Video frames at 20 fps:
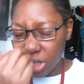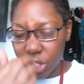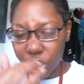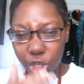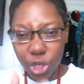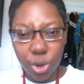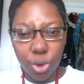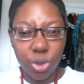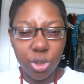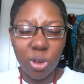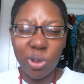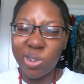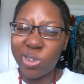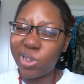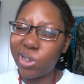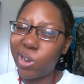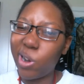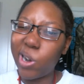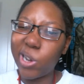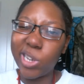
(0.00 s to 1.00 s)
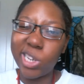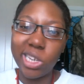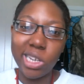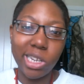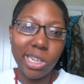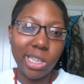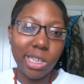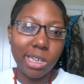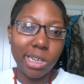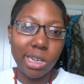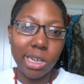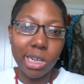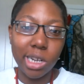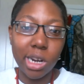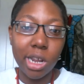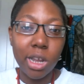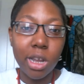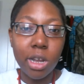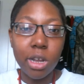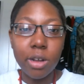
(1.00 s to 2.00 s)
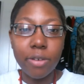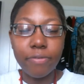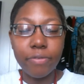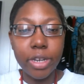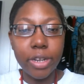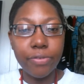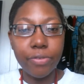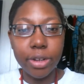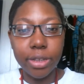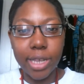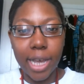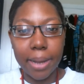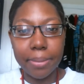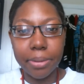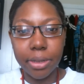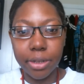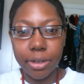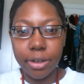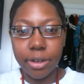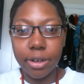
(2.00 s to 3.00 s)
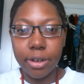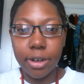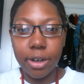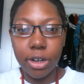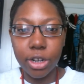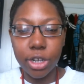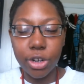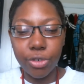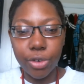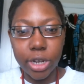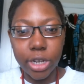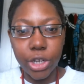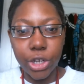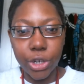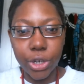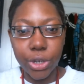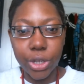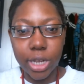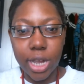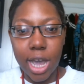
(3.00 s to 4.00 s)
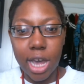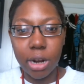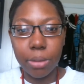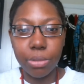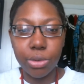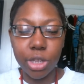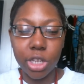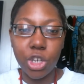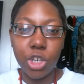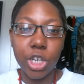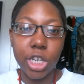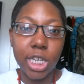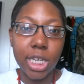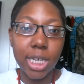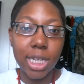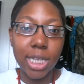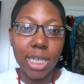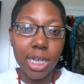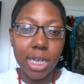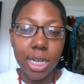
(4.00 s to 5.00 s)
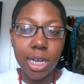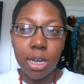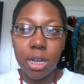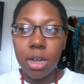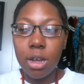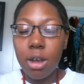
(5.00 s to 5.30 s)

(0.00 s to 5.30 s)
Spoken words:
It shows a shit ton of different types of creatures and animals that you're killing.